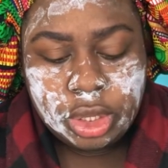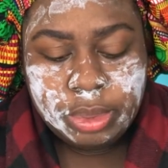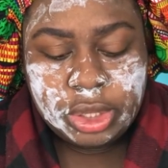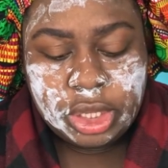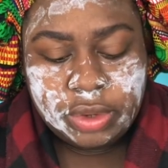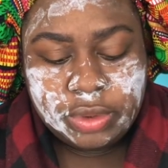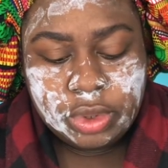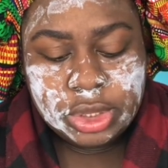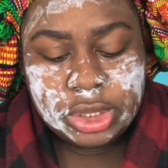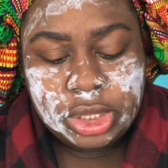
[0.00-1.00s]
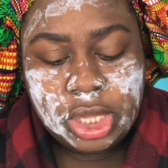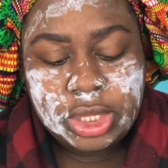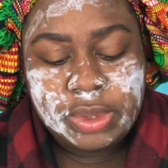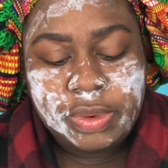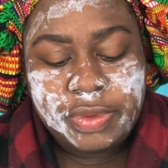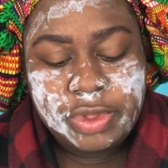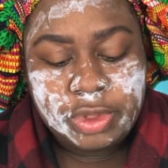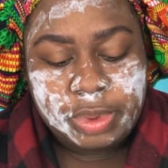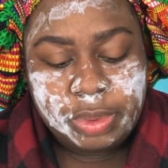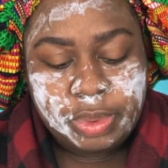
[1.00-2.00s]
but then of course seeing like some reviews
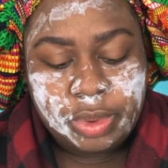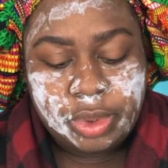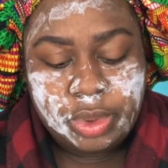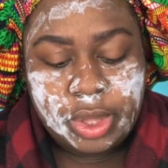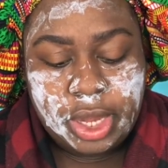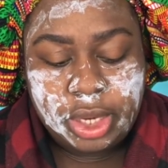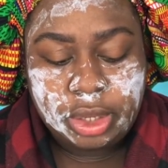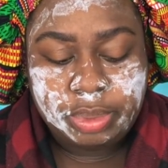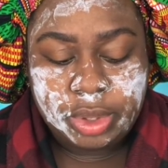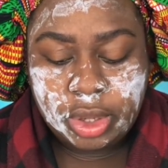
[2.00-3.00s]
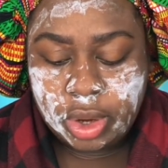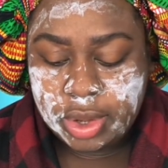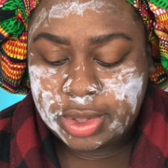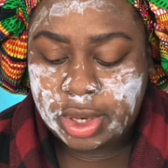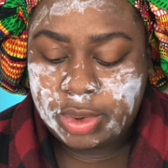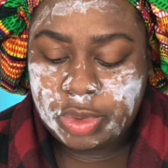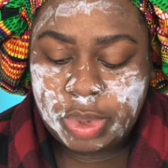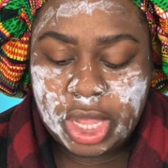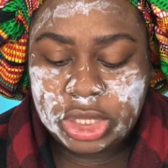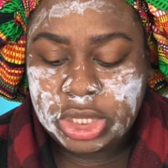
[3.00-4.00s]
of people who had it in P R said it was
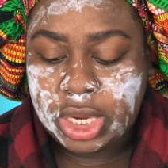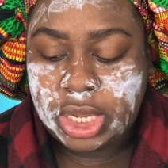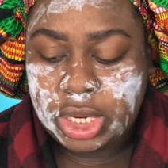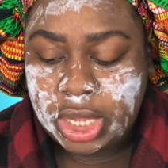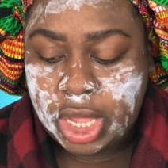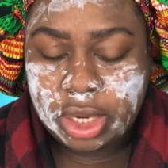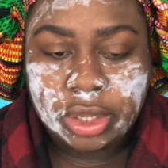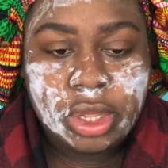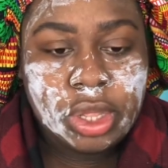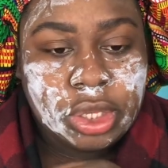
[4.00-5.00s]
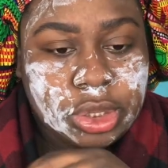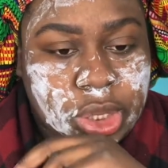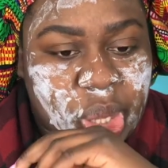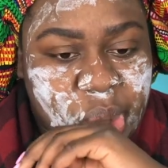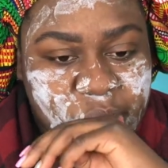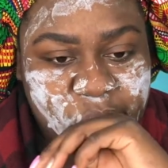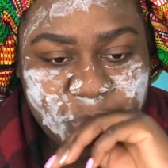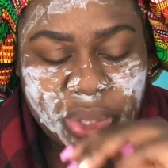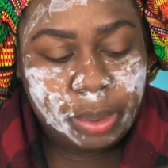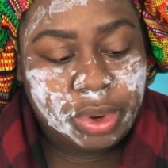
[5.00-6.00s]
patchy, yada yada yada. So
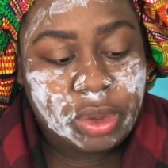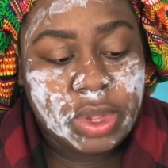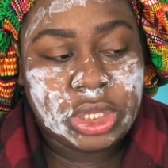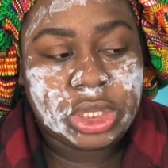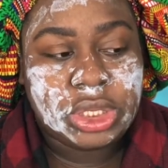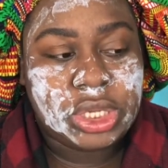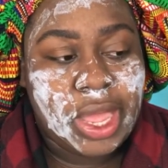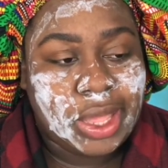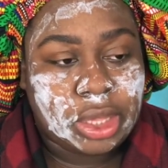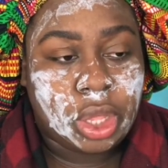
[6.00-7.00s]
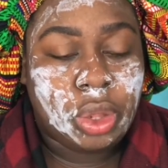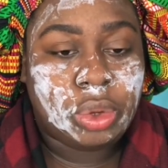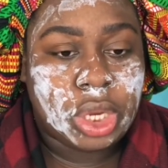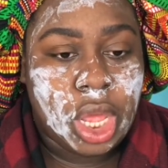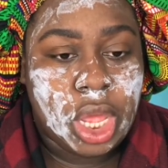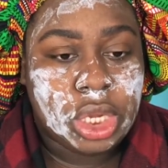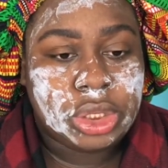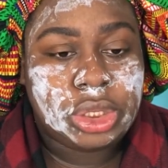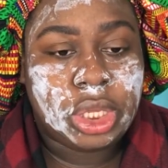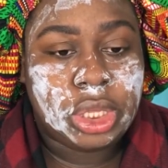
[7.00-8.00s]
they pretty much snagged the whole
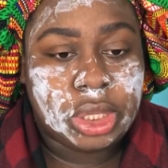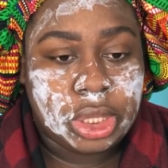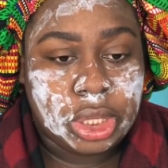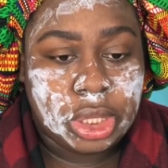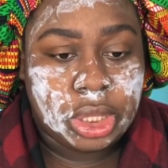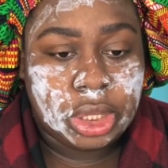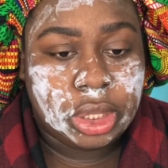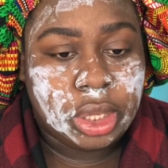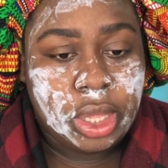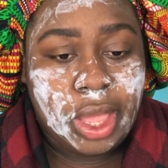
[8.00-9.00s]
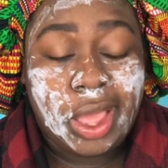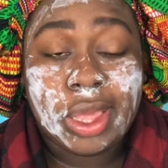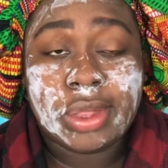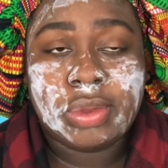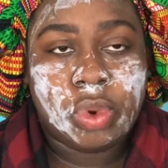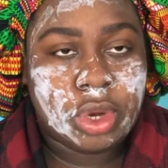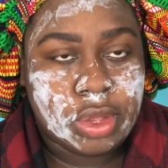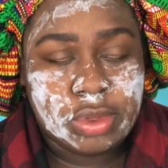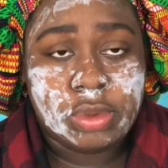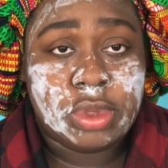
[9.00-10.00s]
launch and then I guess worked
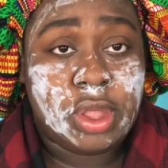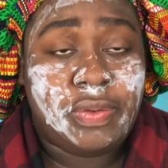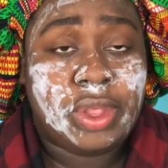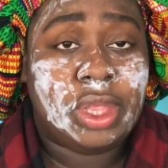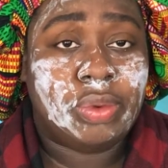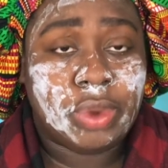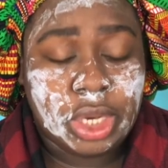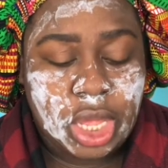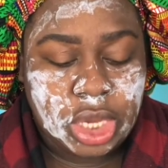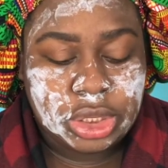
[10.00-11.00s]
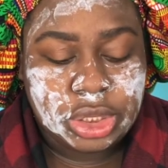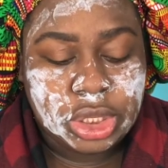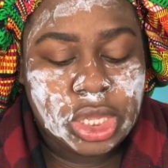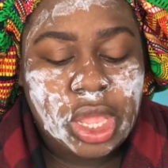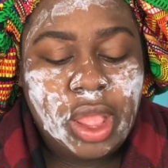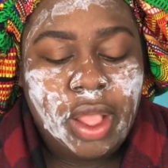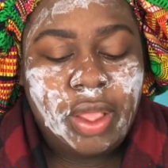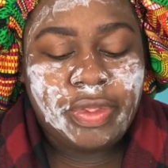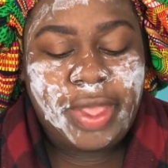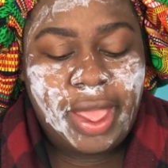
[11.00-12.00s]
on some stuff and then relaunched it.
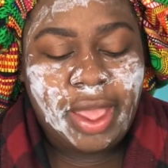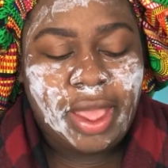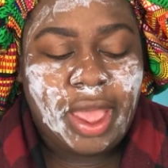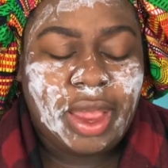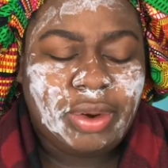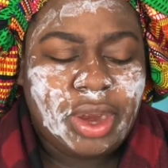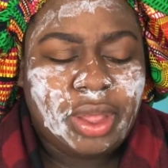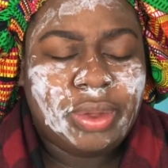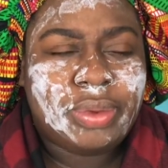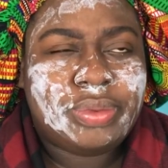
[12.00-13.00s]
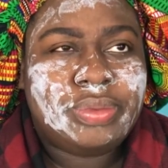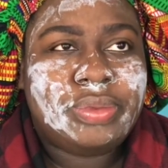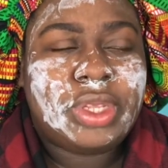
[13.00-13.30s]
That I don't know.